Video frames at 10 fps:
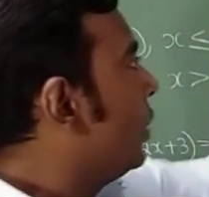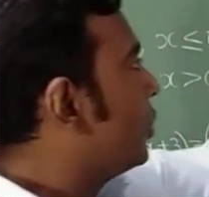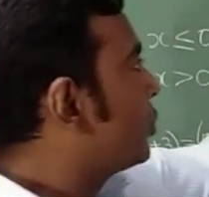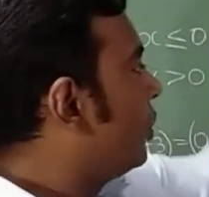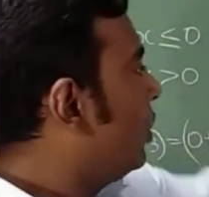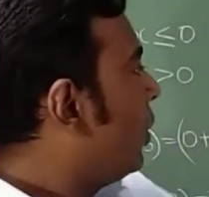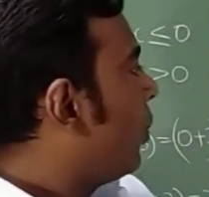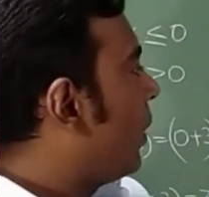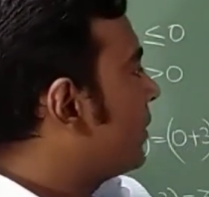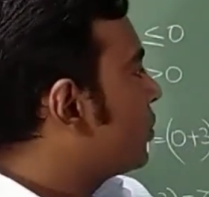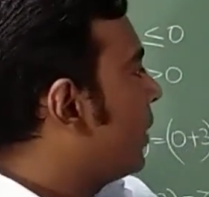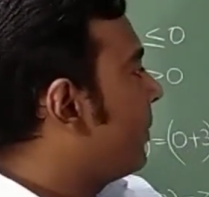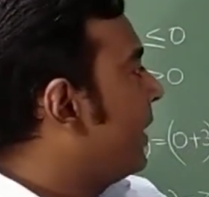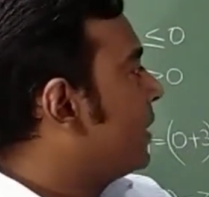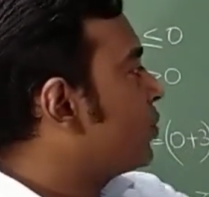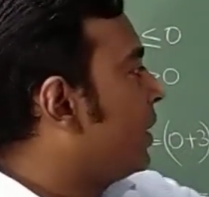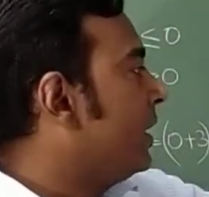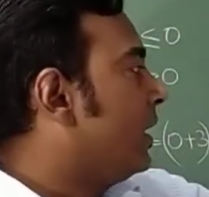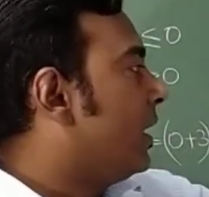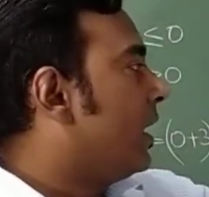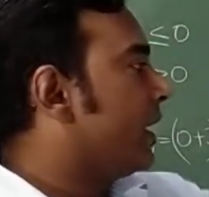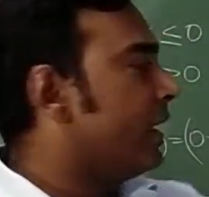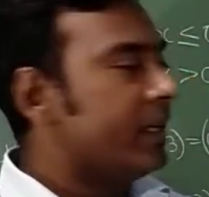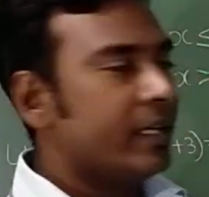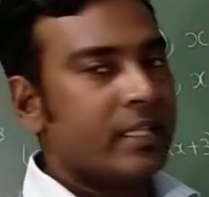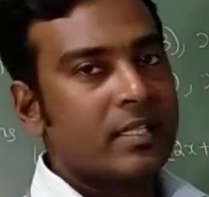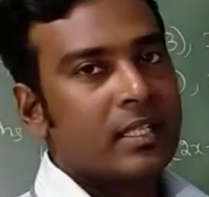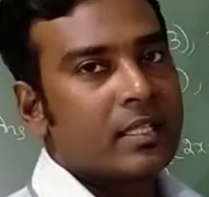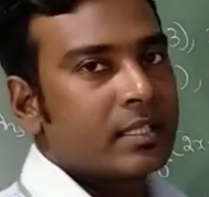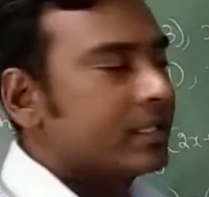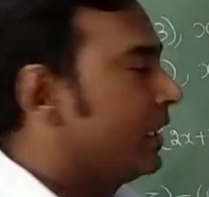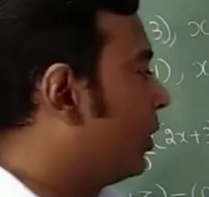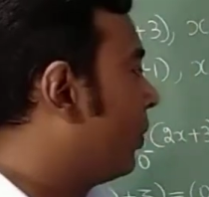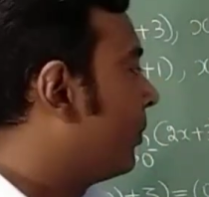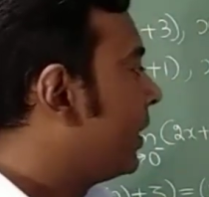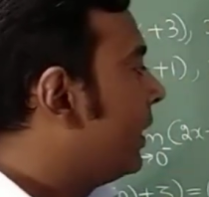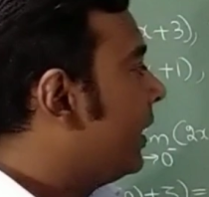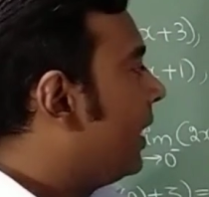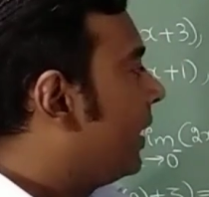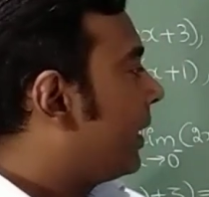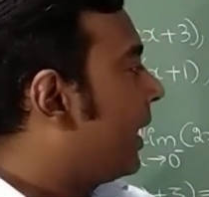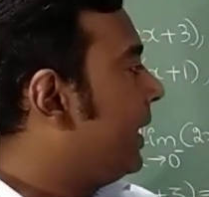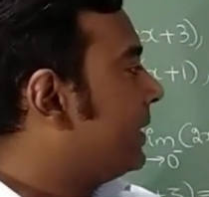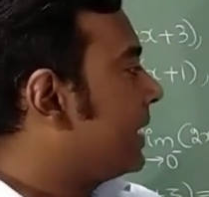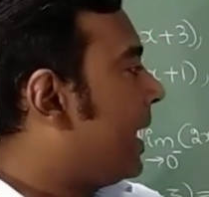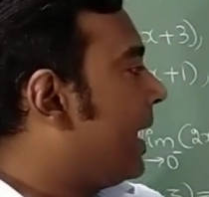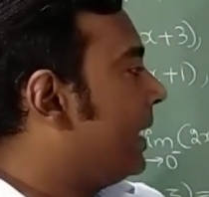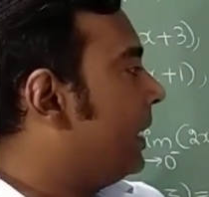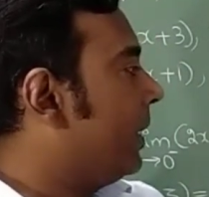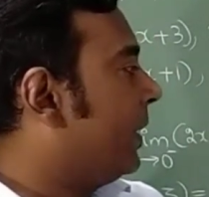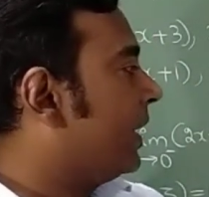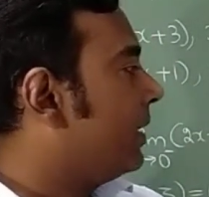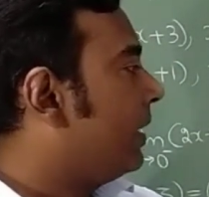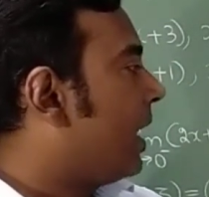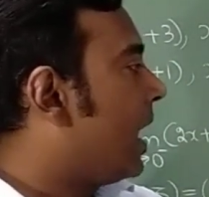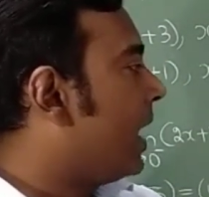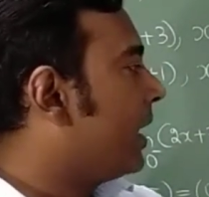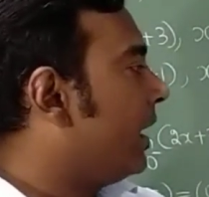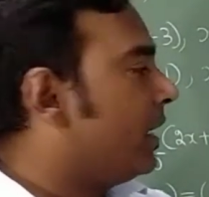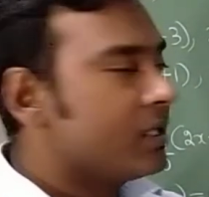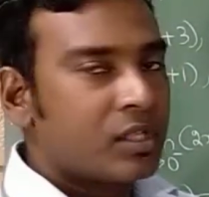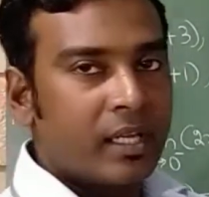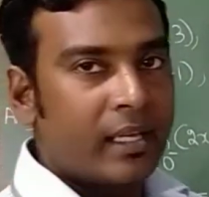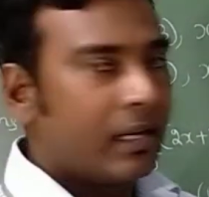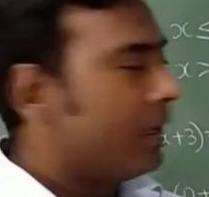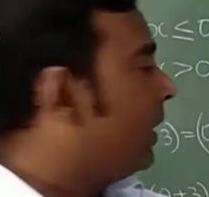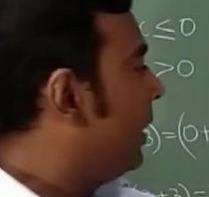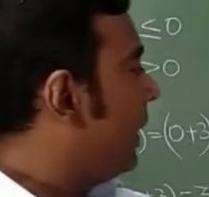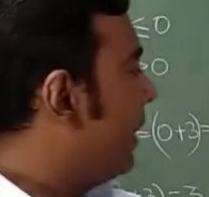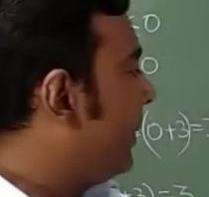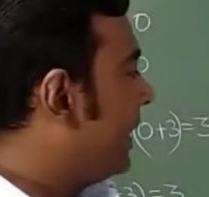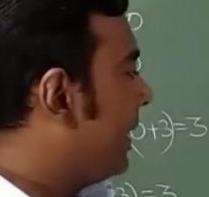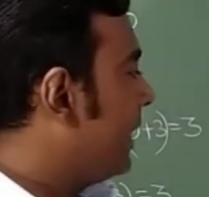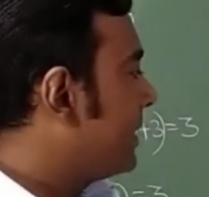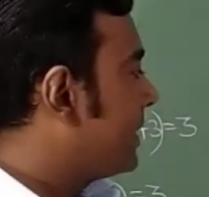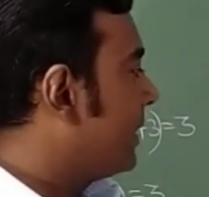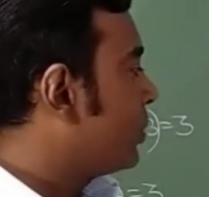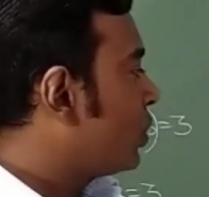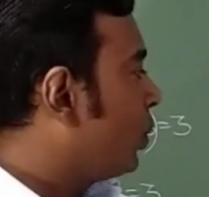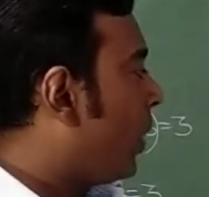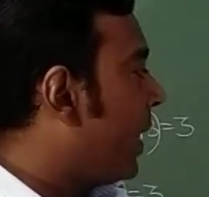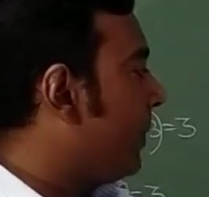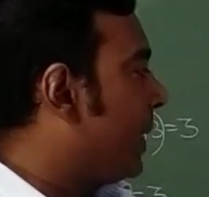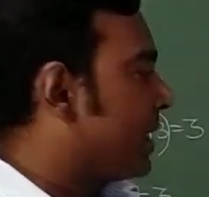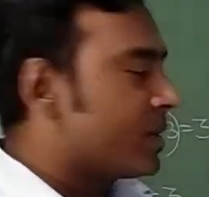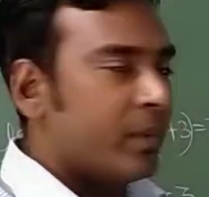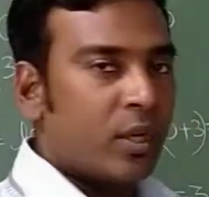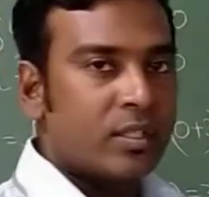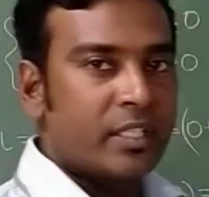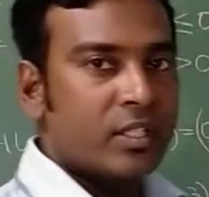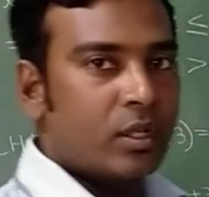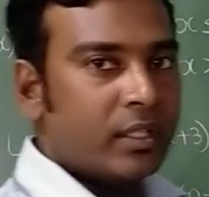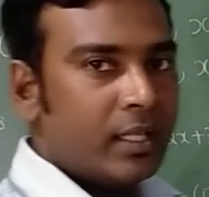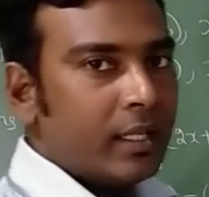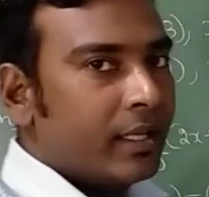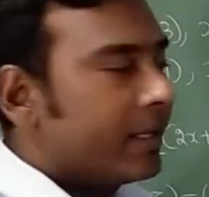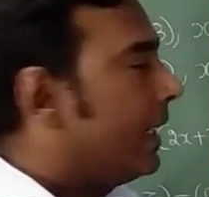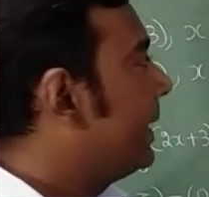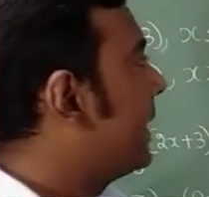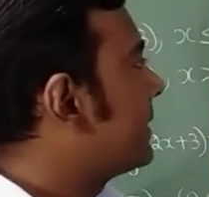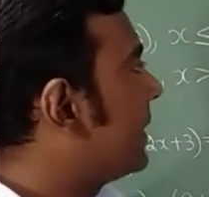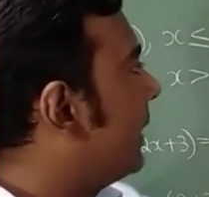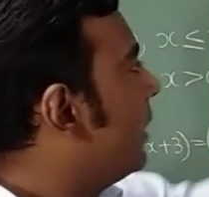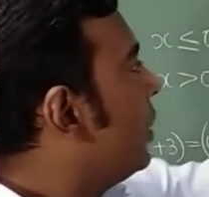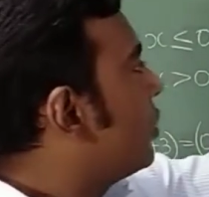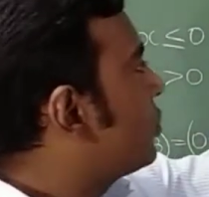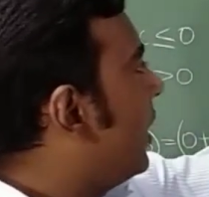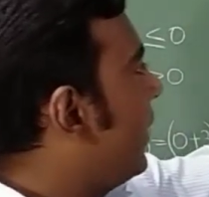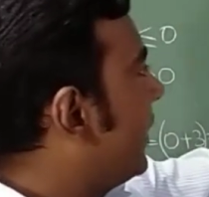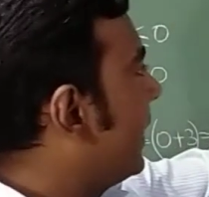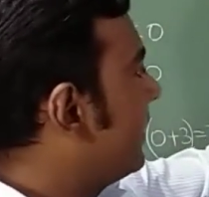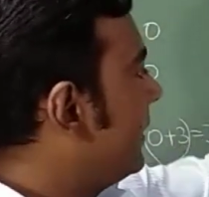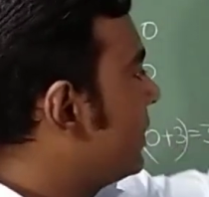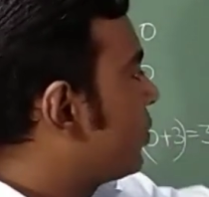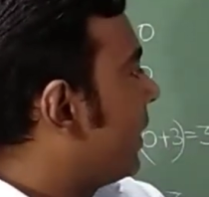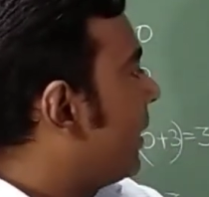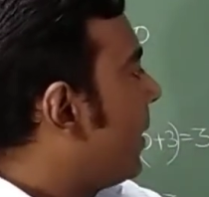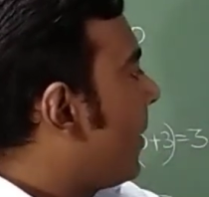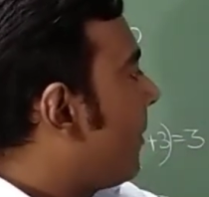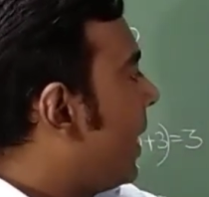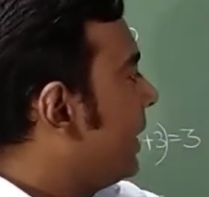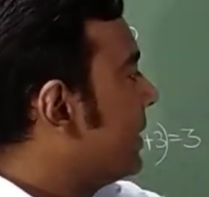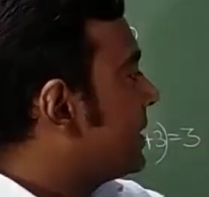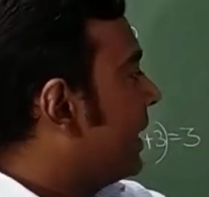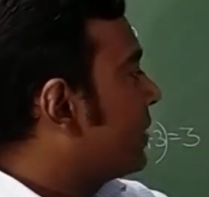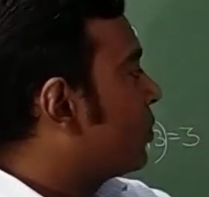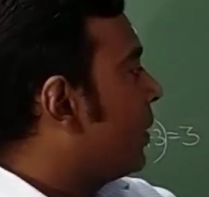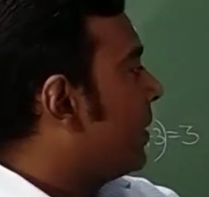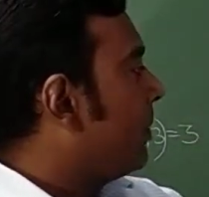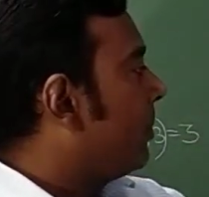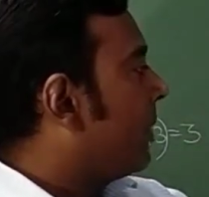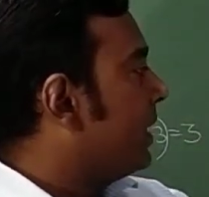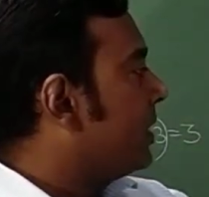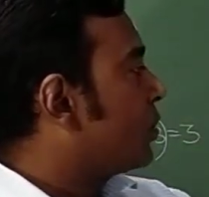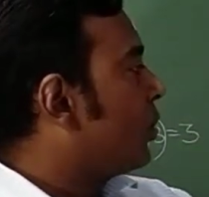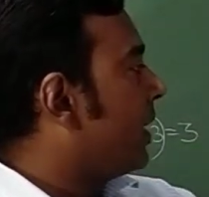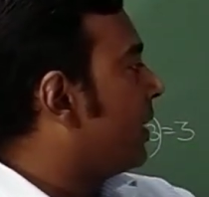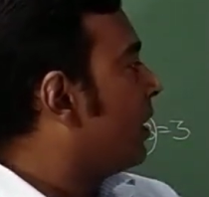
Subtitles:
So 1 square minus 1. Again it is 0. Right hand limit. RHL. Limit x tends to 1 plus, because it is on the right hand side. So I have taken this one, minus x square minus 1.